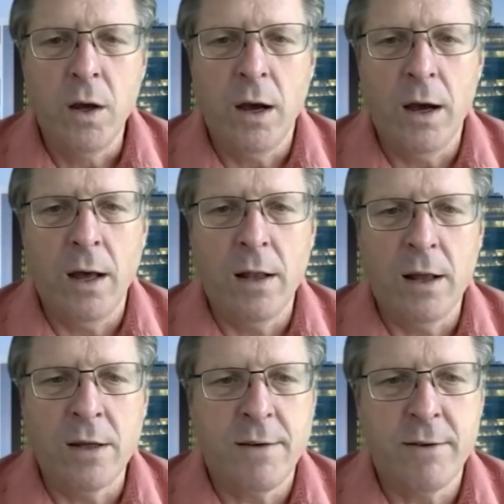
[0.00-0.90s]
uh,
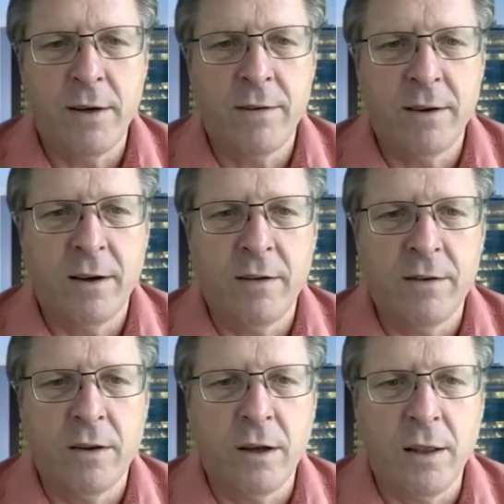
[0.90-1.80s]
longevity
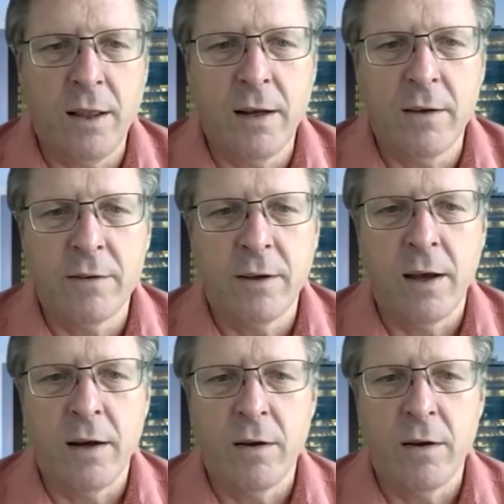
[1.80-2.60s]
studies on the clinical side.